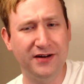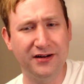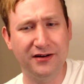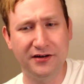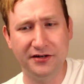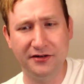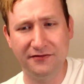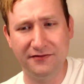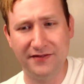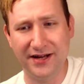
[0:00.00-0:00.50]

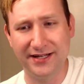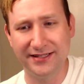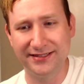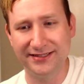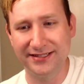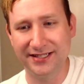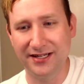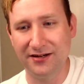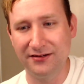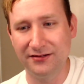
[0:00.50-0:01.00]
hard to find.
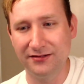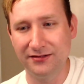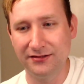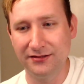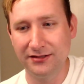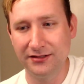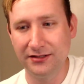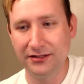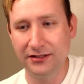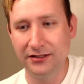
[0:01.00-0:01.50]
So
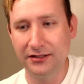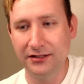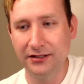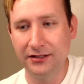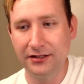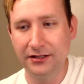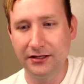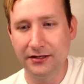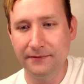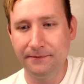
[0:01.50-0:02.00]

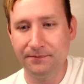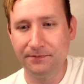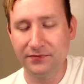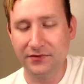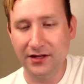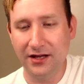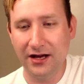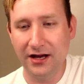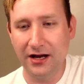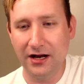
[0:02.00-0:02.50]

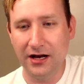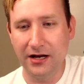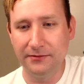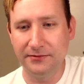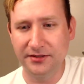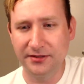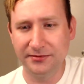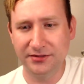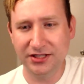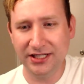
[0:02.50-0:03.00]
I'm
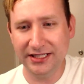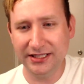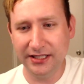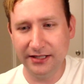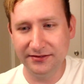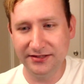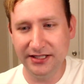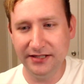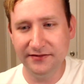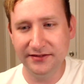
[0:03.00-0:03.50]
just catching up.
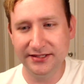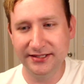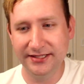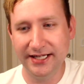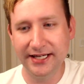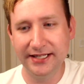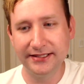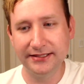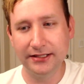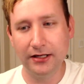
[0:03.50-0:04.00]
Steven
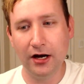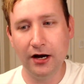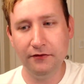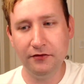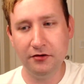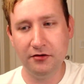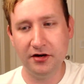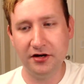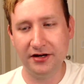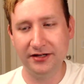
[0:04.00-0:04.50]
says, Off
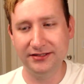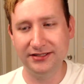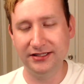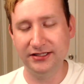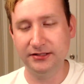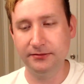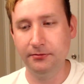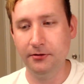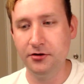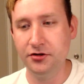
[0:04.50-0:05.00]
Your Rocker has an
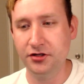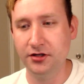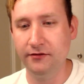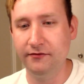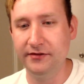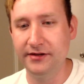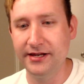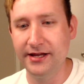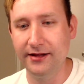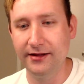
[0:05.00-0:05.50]
explosion of
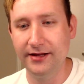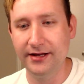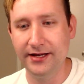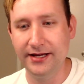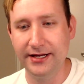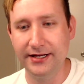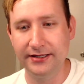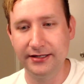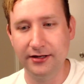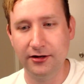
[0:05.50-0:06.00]
vanilla
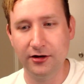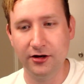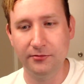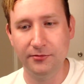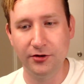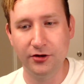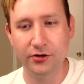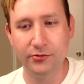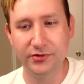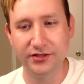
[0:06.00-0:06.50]
and caramel,
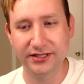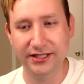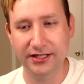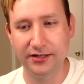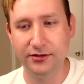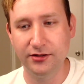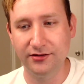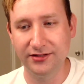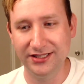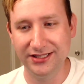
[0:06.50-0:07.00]
almost like you
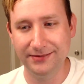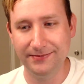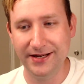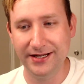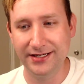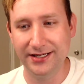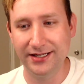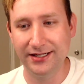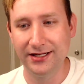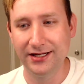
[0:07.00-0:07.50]
don't expect
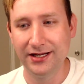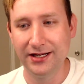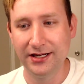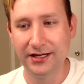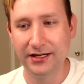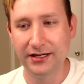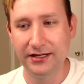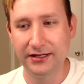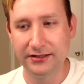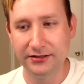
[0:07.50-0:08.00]
it.
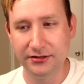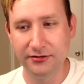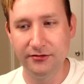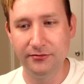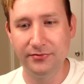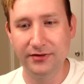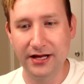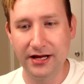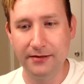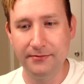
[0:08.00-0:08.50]
Doing
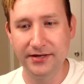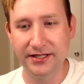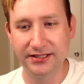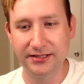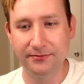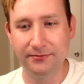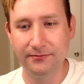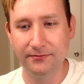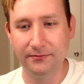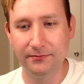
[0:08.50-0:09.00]
blind because
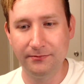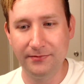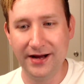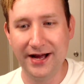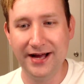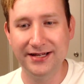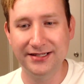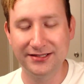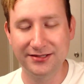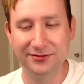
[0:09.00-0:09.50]
I'm
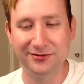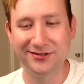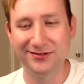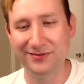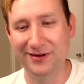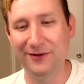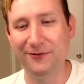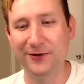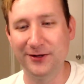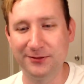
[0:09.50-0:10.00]
biased towards
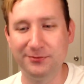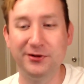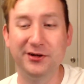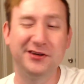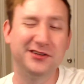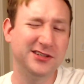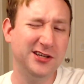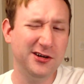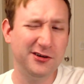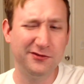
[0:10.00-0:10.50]
my first
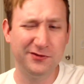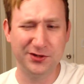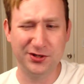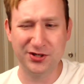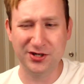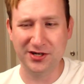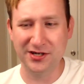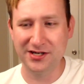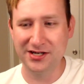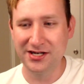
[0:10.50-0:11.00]
Bookers. Oh, for
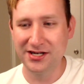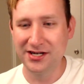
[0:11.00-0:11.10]
sure.